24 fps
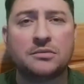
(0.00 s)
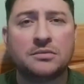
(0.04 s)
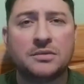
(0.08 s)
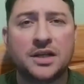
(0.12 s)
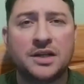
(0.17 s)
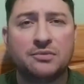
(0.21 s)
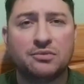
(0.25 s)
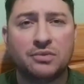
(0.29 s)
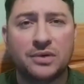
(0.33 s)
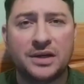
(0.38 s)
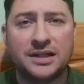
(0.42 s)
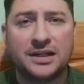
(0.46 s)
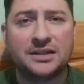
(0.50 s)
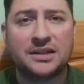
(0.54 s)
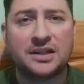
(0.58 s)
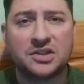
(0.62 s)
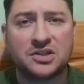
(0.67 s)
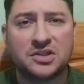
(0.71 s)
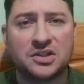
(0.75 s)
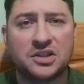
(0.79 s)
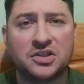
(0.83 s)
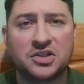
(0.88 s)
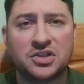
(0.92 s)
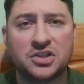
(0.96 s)
It really
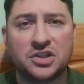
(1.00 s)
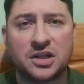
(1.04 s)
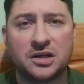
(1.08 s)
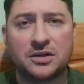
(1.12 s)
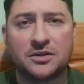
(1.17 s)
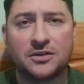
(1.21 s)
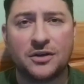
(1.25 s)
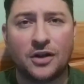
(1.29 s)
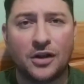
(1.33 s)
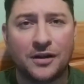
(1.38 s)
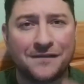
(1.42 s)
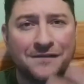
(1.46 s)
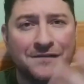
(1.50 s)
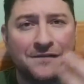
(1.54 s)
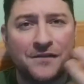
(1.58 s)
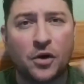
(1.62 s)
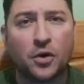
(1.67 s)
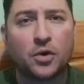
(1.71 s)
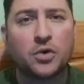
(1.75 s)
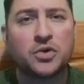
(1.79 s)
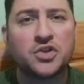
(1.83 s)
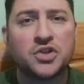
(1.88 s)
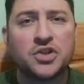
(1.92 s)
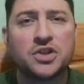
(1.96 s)
does. It just like
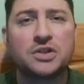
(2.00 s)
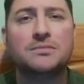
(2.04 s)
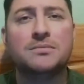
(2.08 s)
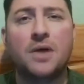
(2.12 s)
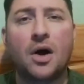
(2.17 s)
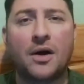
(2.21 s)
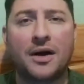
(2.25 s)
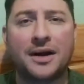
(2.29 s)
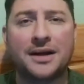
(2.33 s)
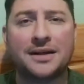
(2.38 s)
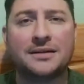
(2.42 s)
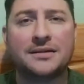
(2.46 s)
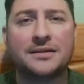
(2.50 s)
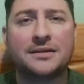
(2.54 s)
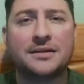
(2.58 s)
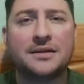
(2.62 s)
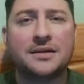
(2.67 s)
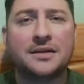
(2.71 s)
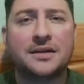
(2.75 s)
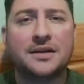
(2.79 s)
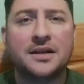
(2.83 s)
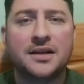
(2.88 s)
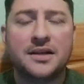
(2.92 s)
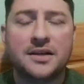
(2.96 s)
fogs the mind.
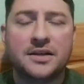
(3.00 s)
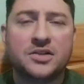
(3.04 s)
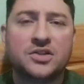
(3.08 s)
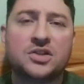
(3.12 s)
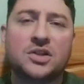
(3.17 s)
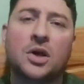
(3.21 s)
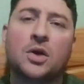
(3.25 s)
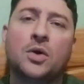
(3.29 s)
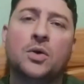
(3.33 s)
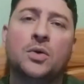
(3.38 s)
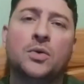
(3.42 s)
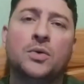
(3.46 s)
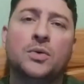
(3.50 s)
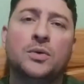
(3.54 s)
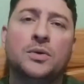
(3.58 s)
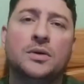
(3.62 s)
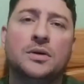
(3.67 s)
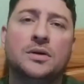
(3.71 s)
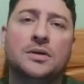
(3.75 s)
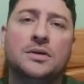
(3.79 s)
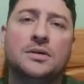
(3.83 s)
So